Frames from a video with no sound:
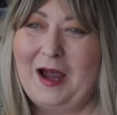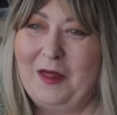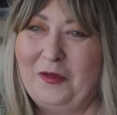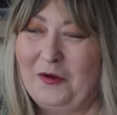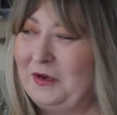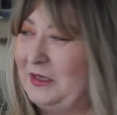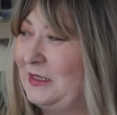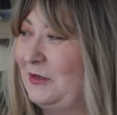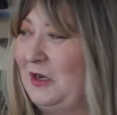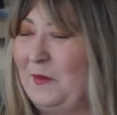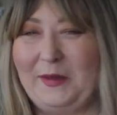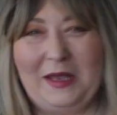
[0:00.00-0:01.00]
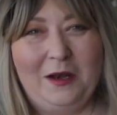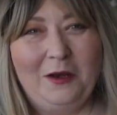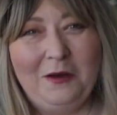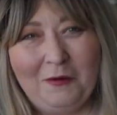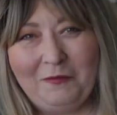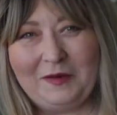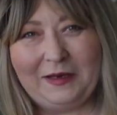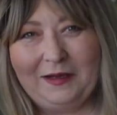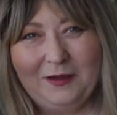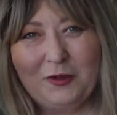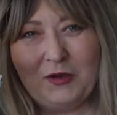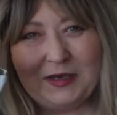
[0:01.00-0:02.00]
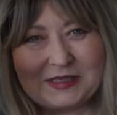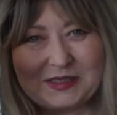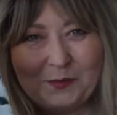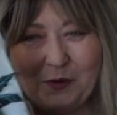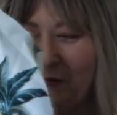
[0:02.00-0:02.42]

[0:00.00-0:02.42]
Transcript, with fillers: I thought it's going to be a lovely little dress to